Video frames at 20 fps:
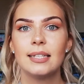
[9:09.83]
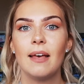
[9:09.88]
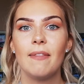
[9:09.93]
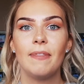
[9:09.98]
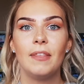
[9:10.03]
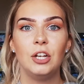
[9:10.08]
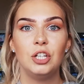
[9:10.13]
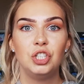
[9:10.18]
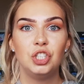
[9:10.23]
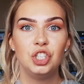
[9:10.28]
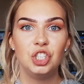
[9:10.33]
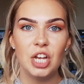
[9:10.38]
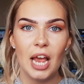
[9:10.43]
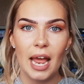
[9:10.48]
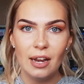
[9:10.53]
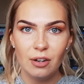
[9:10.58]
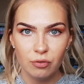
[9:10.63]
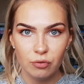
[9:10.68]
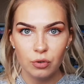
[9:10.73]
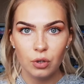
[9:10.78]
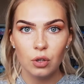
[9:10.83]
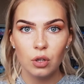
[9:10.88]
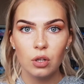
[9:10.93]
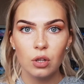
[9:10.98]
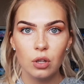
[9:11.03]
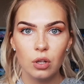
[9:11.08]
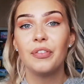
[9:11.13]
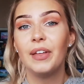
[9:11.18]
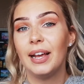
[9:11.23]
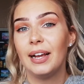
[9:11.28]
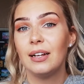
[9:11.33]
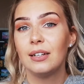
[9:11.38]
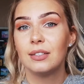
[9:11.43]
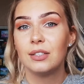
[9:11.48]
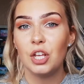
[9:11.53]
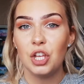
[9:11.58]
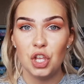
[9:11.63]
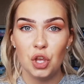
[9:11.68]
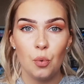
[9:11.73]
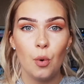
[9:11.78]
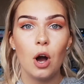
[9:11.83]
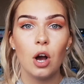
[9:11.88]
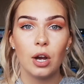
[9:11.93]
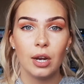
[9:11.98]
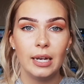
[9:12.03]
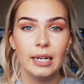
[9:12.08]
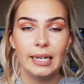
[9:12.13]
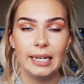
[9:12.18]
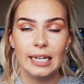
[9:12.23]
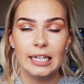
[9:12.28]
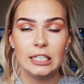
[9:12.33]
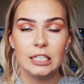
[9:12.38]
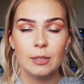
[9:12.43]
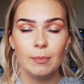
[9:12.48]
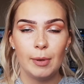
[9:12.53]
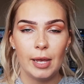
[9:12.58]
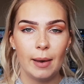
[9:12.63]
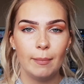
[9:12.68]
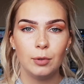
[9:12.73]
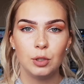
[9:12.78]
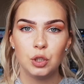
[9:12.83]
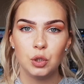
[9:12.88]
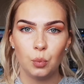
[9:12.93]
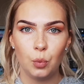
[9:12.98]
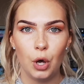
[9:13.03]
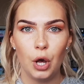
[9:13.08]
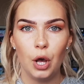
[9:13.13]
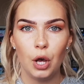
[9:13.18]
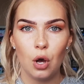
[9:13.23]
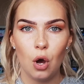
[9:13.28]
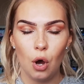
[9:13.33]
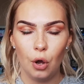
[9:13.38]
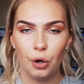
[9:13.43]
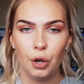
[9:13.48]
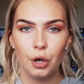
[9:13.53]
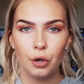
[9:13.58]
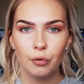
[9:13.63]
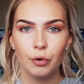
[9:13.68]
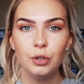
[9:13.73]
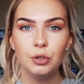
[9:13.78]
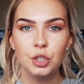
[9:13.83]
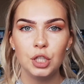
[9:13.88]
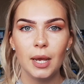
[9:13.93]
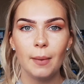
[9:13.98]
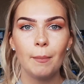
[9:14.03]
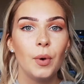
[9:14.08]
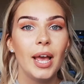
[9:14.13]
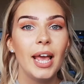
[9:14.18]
the general things that you are gonna need to be able to work on a cruise ship.